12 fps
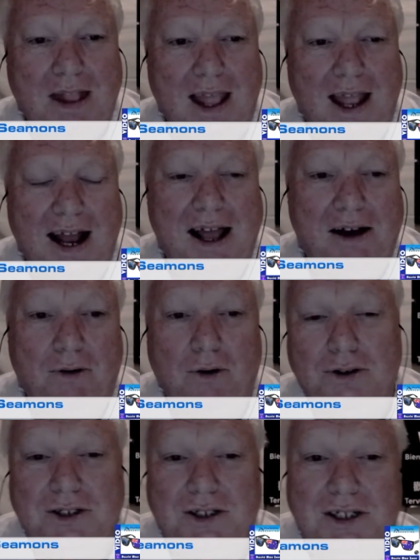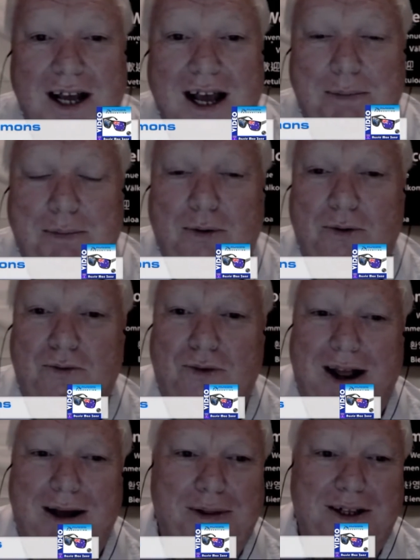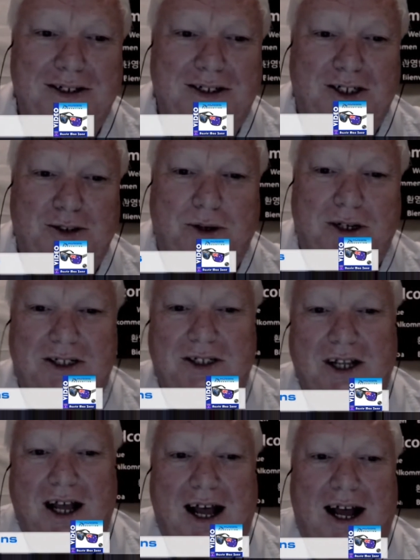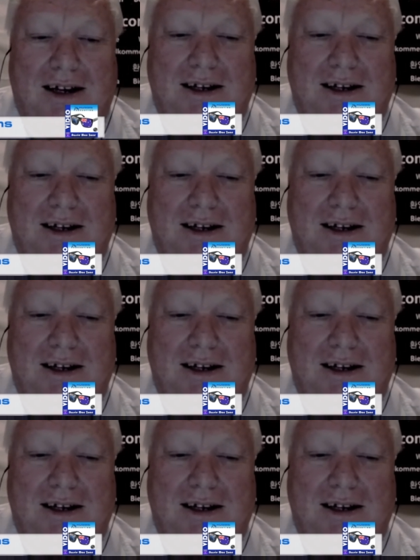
And our Aussie Apple ramblings this week start.